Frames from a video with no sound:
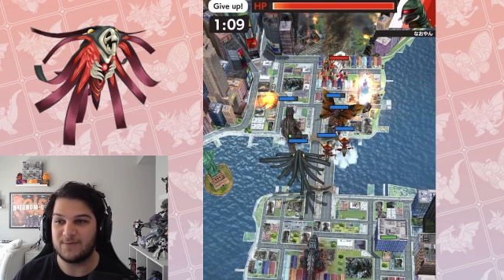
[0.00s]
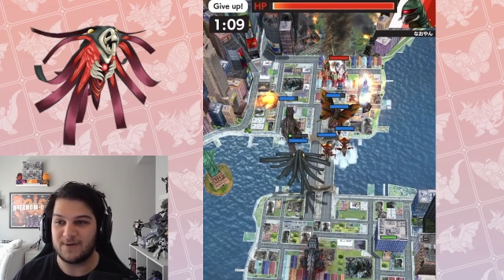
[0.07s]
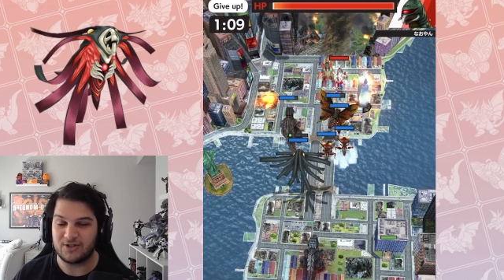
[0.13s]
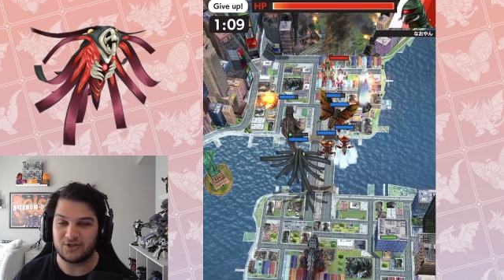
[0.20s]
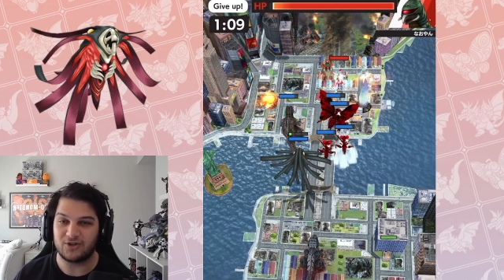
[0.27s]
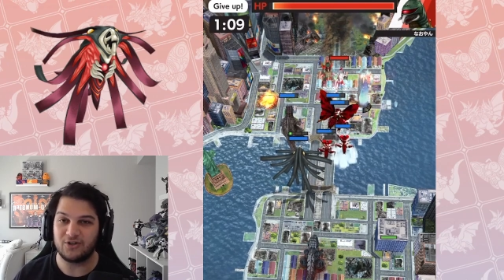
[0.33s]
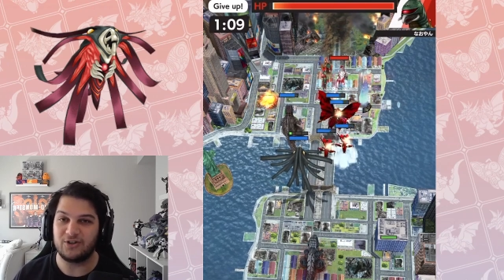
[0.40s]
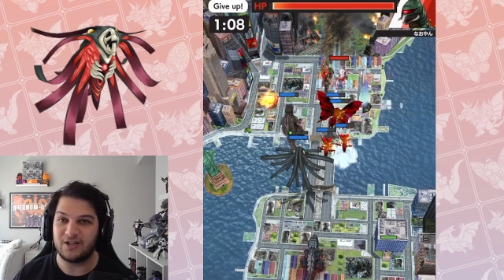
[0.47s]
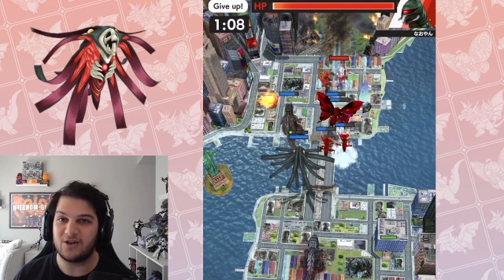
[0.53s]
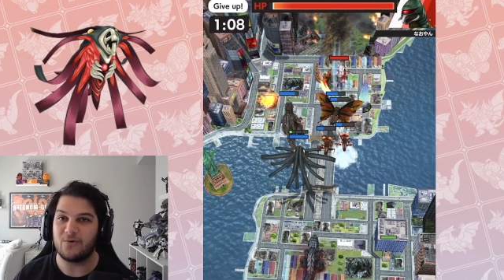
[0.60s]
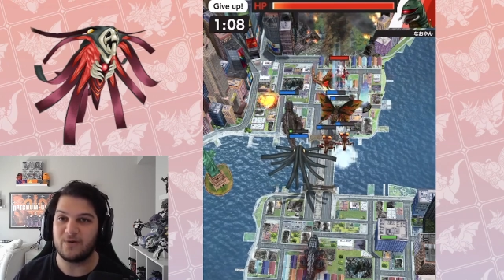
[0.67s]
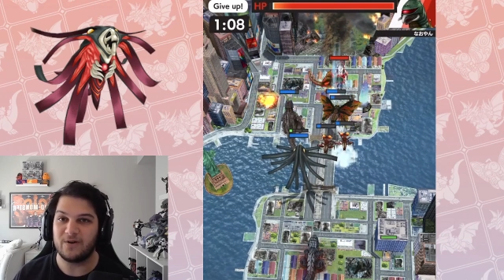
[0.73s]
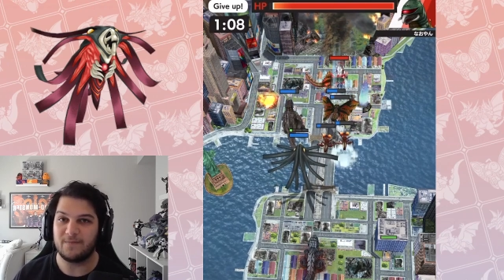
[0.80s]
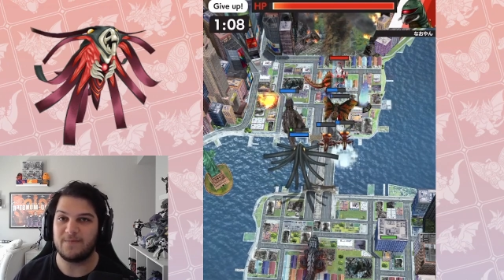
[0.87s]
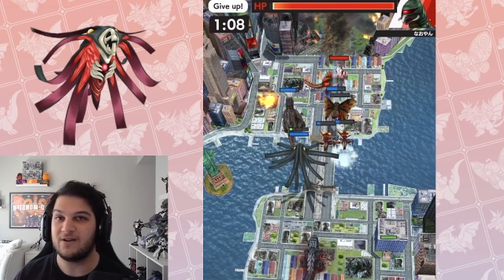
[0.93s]
but he's certainly
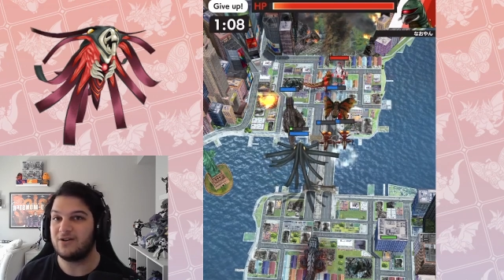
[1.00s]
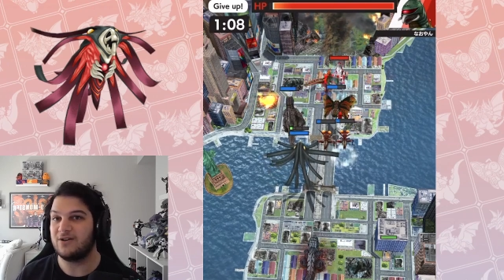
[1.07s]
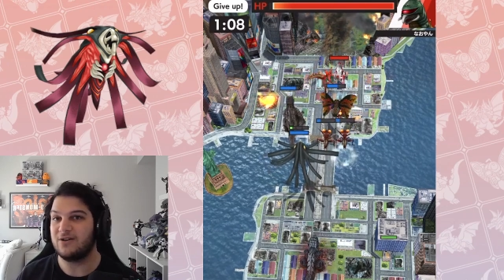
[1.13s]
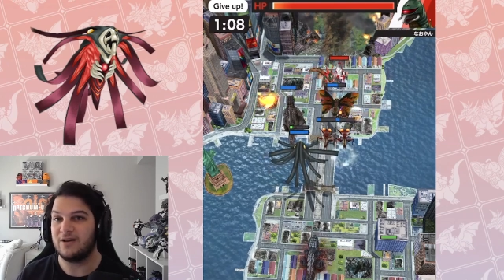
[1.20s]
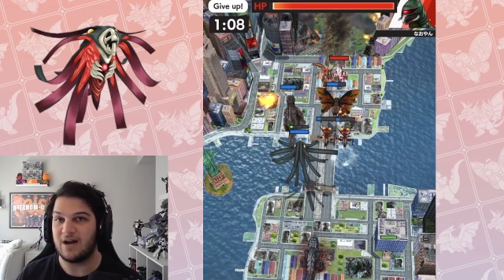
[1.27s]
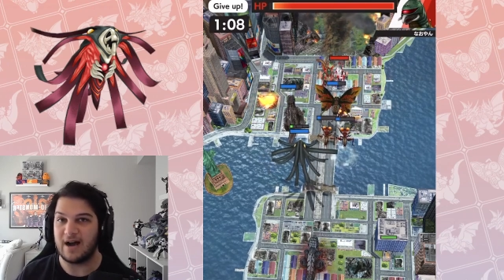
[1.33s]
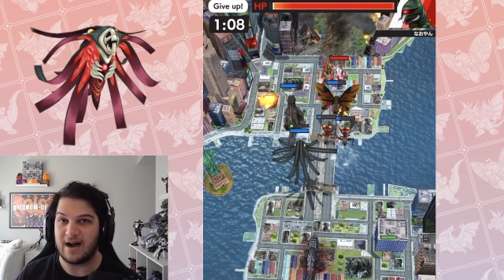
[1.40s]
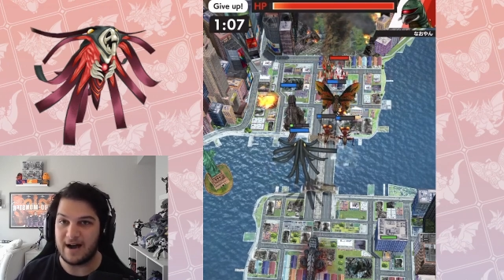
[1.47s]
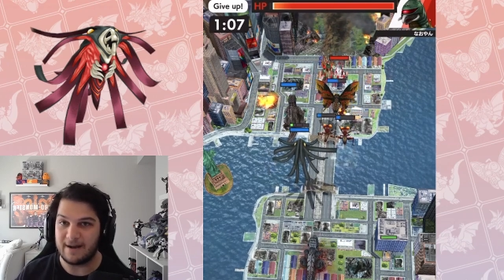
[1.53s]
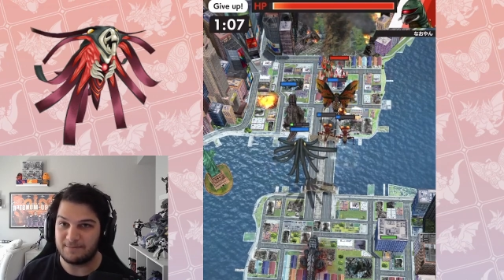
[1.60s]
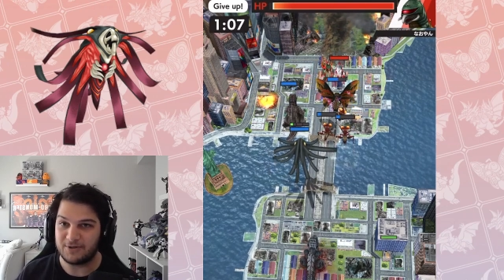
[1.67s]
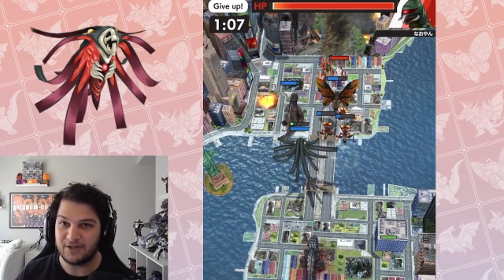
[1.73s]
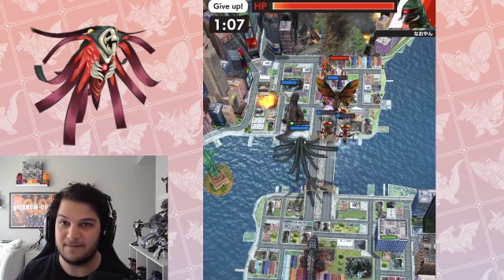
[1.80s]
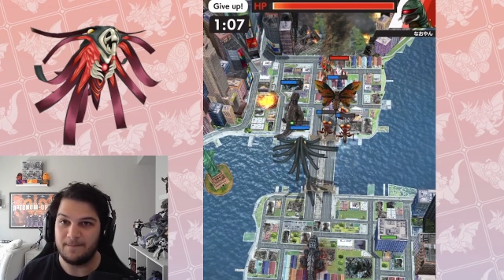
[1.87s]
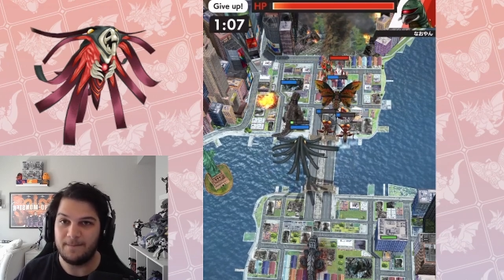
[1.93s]
going to be a good
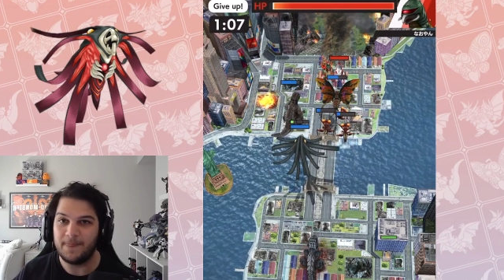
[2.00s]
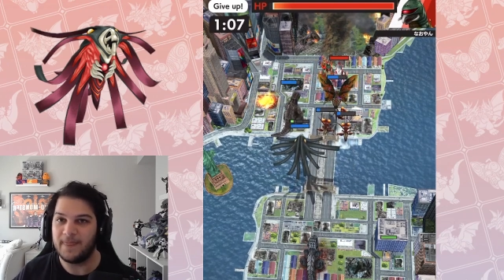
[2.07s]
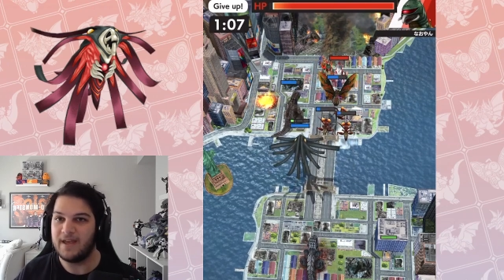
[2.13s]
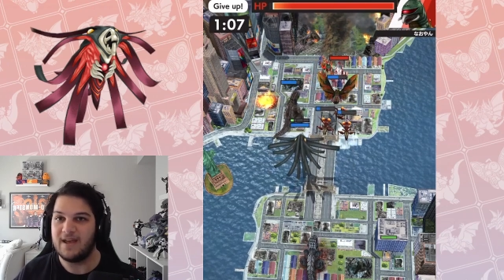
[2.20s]
option.